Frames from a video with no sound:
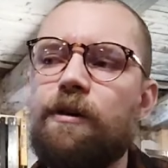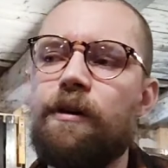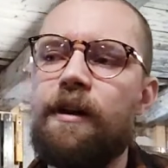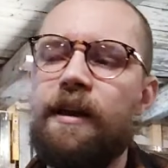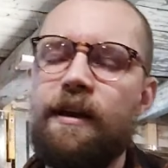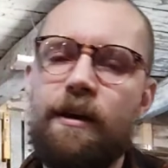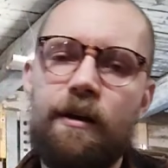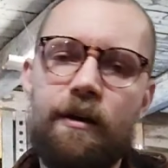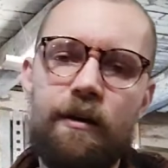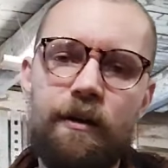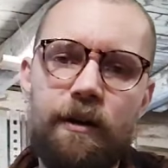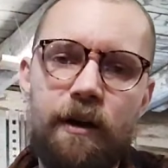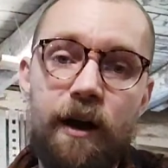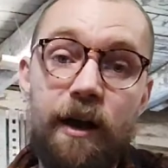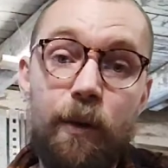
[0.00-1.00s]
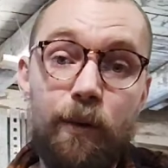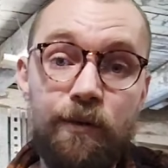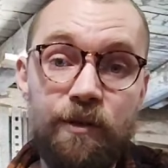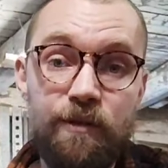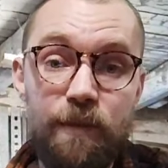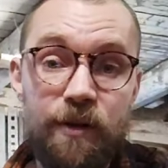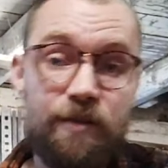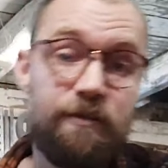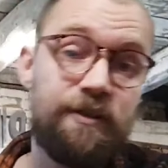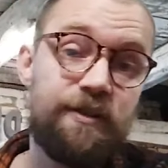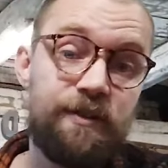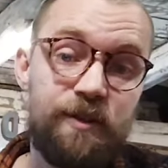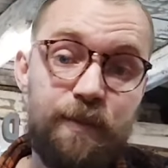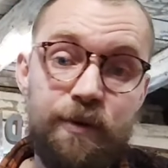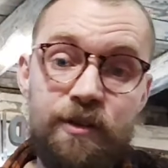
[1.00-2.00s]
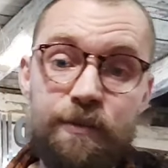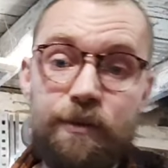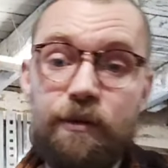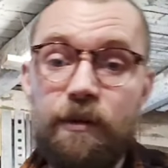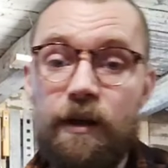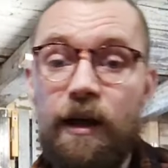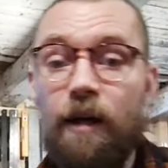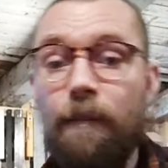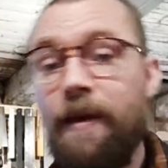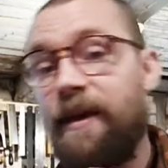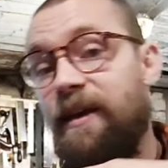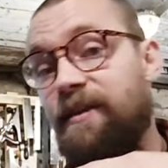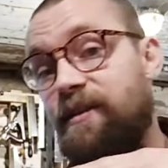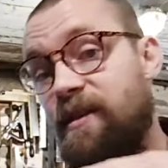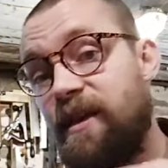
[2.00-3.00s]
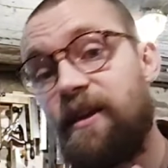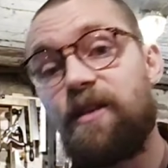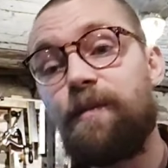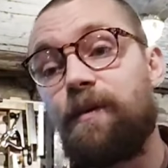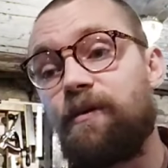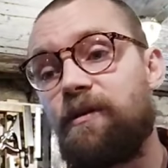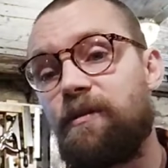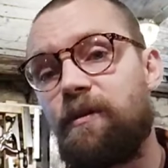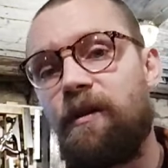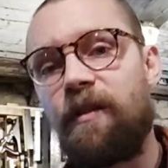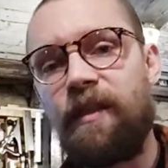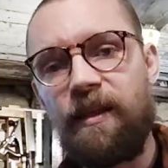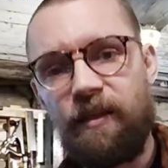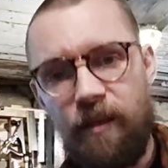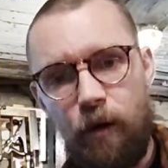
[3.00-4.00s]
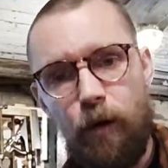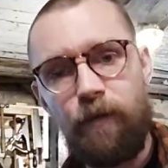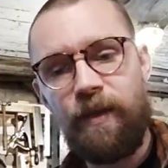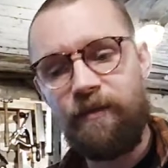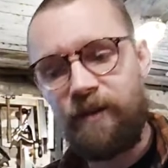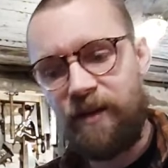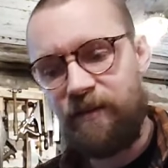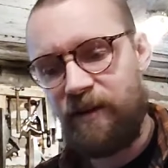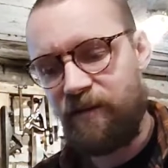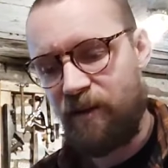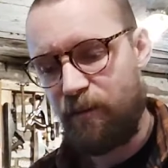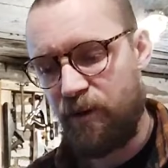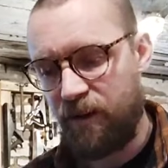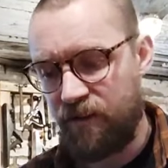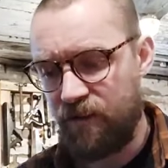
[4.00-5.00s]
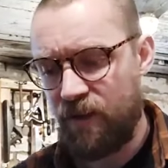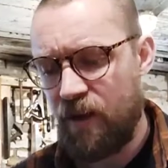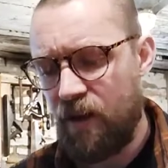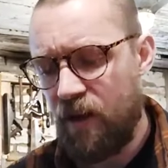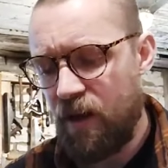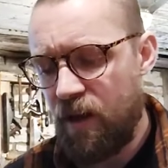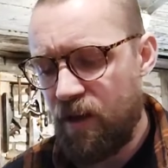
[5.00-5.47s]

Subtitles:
on a guy who wants as much resonance as possible, I'll make it as thin as possible, and then the whole thing really, really vibrates.